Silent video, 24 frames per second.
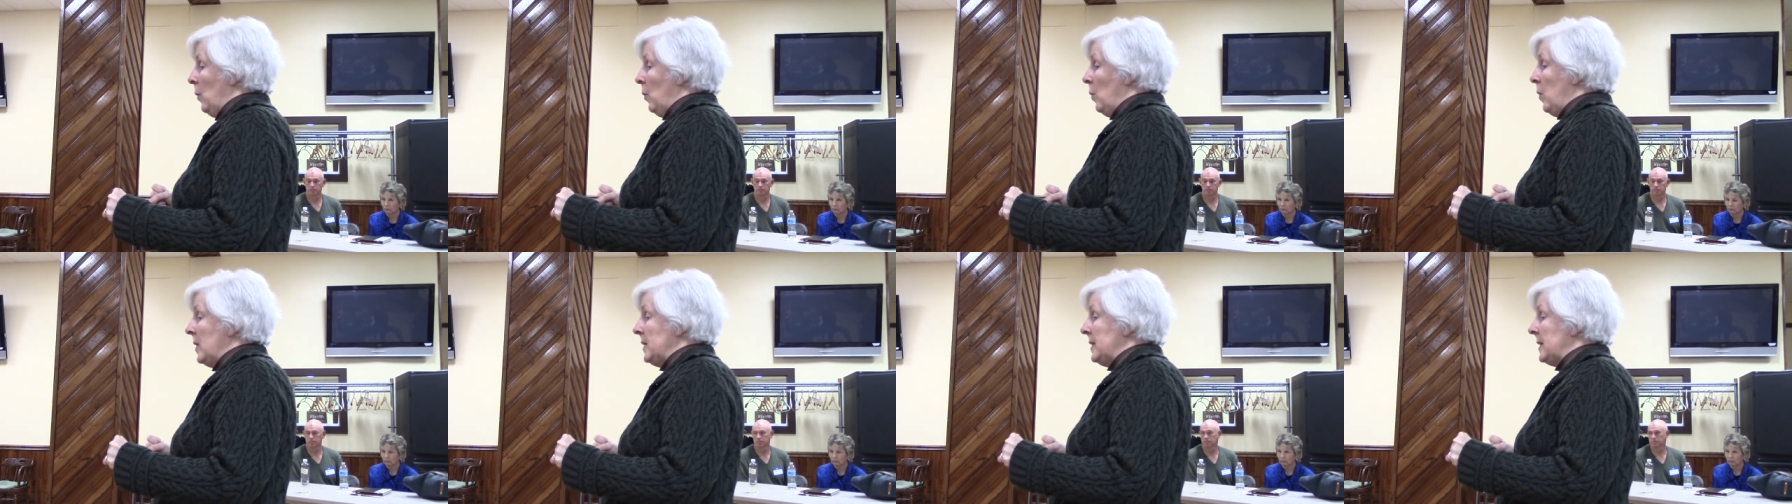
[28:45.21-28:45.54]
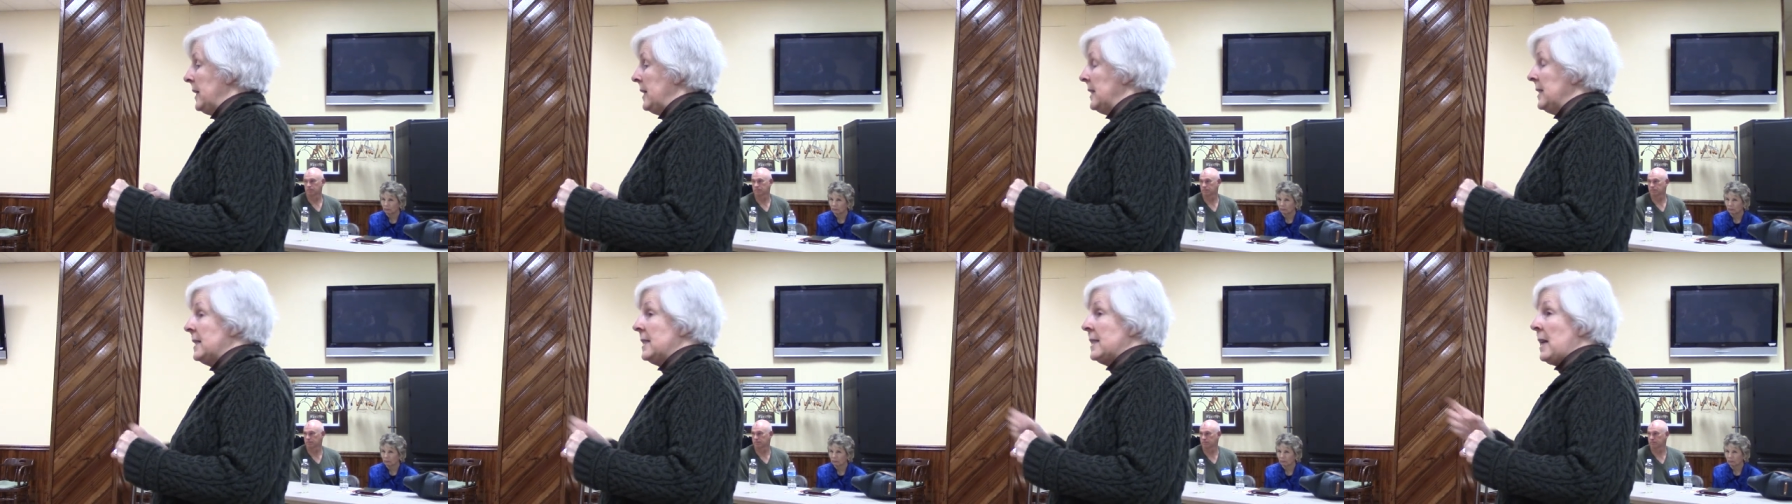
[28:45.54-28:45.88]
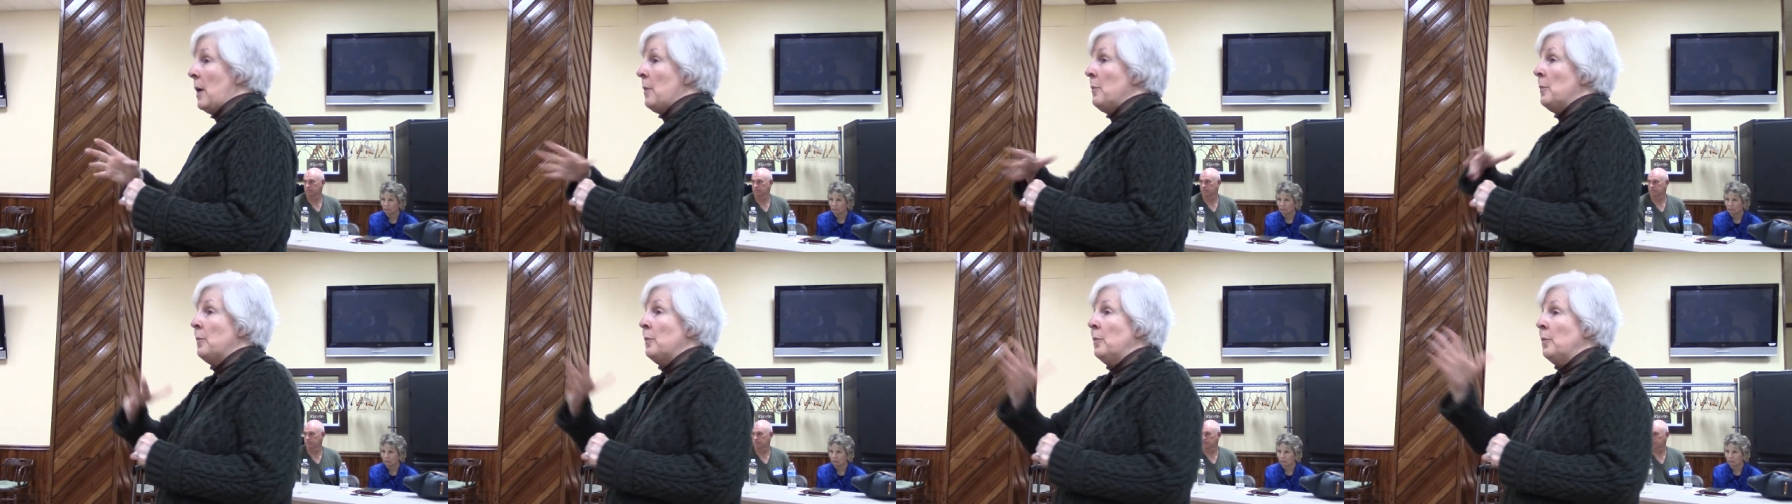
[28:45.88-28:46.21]
was in
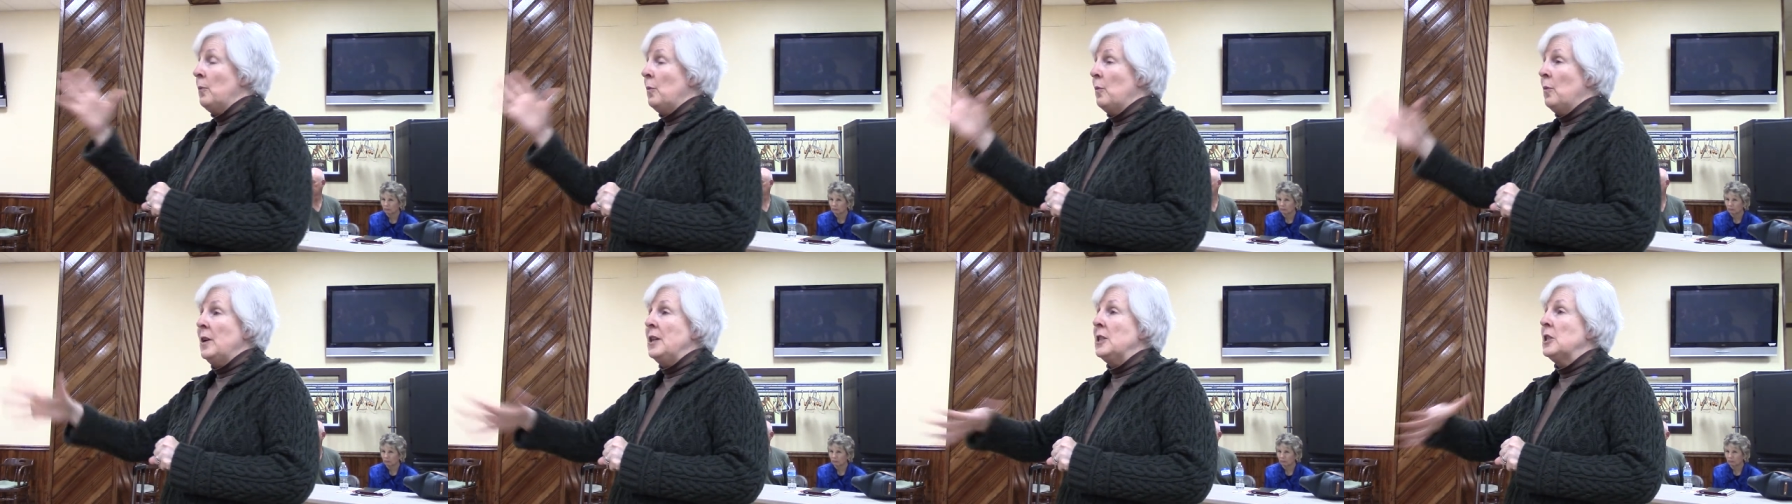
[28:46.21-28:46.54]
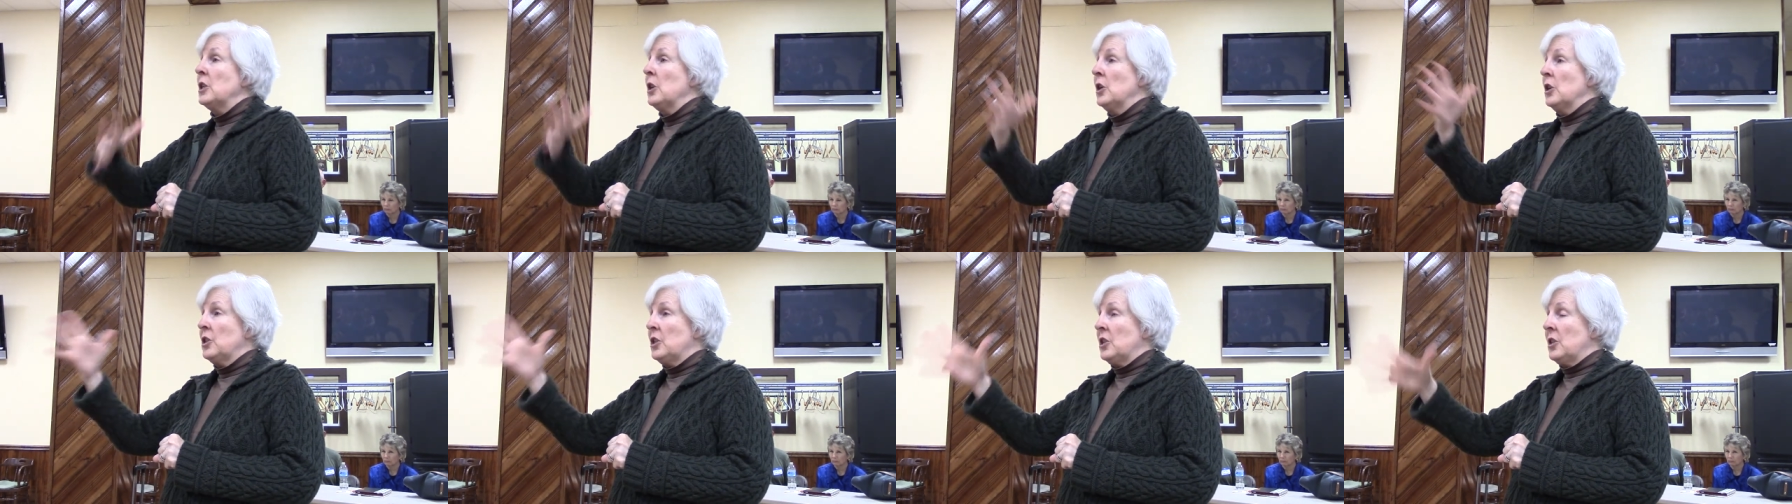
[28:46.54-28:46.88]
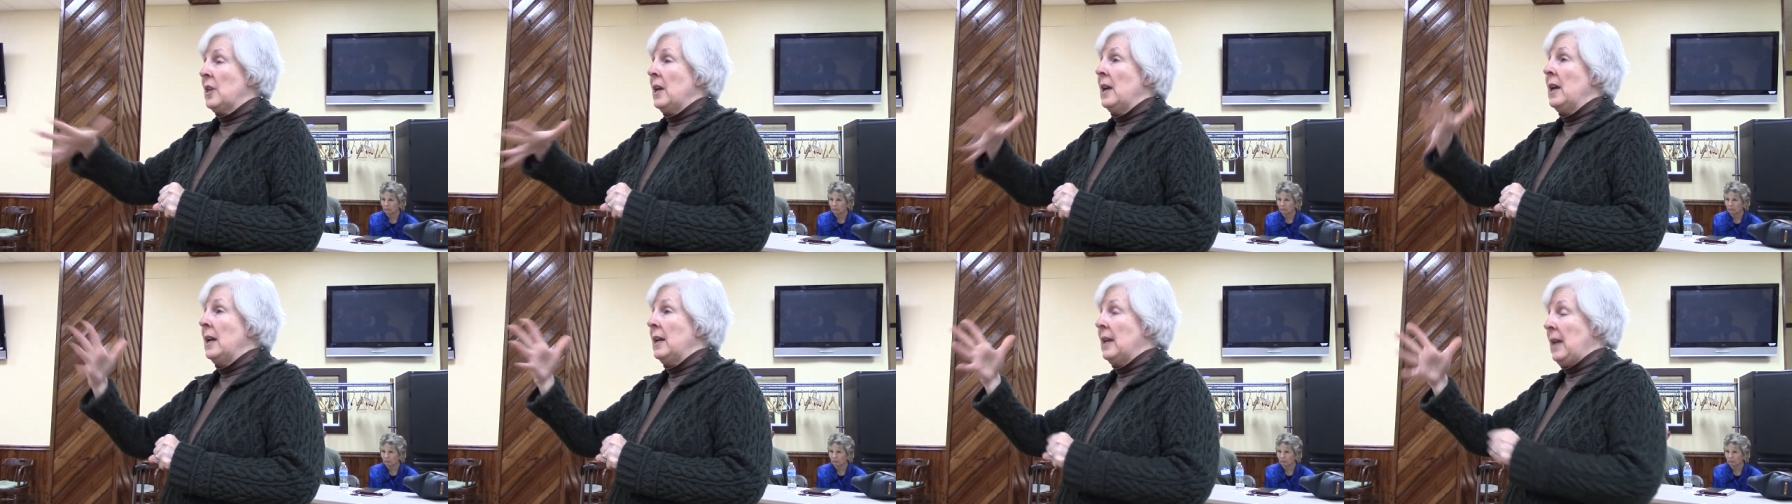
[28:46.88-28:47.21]
some research
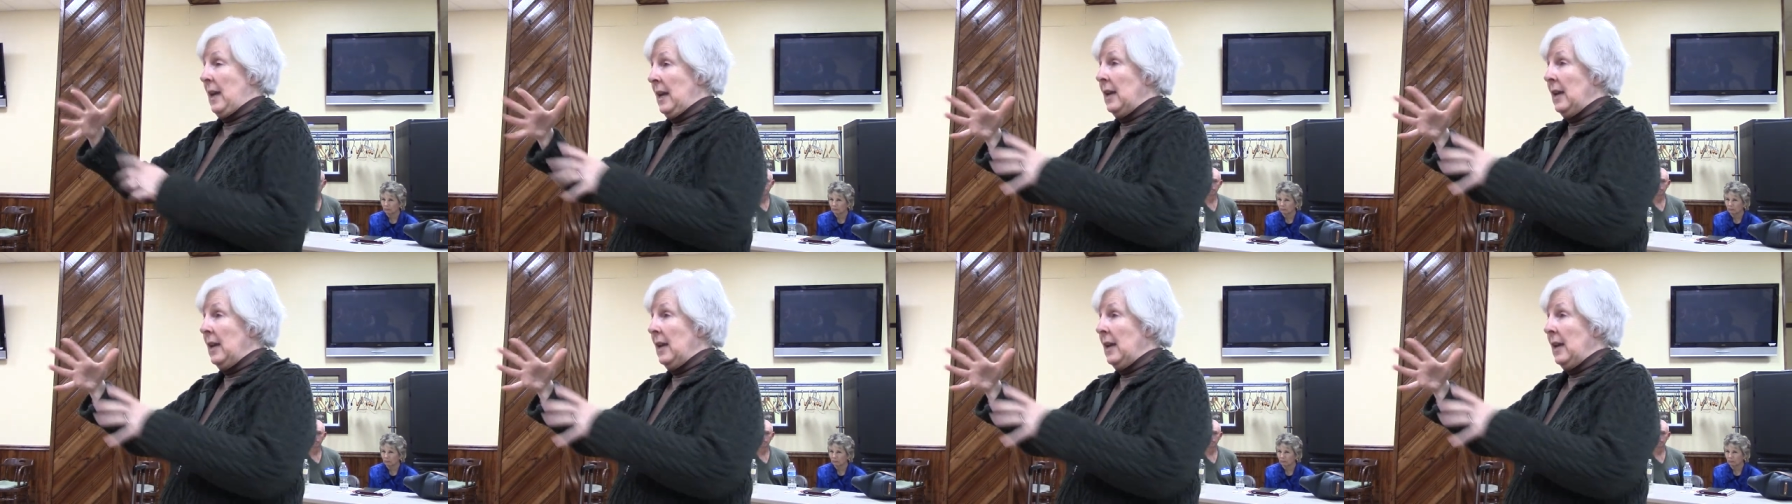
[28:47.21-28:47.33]
thing